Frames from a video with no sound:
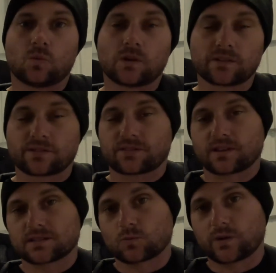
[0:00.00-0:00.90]
one of the
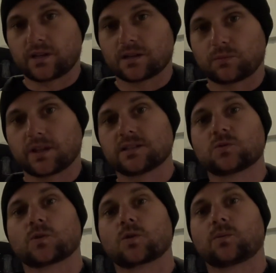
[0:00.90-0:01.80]
things that we had planned
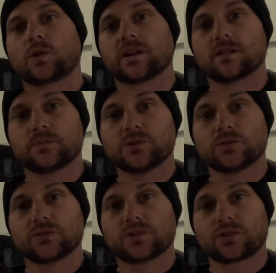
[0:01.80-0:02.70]
to incorporate in the
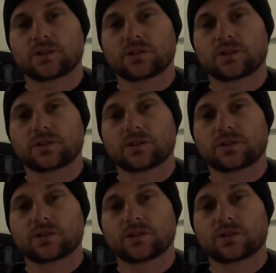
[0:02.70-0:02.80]
build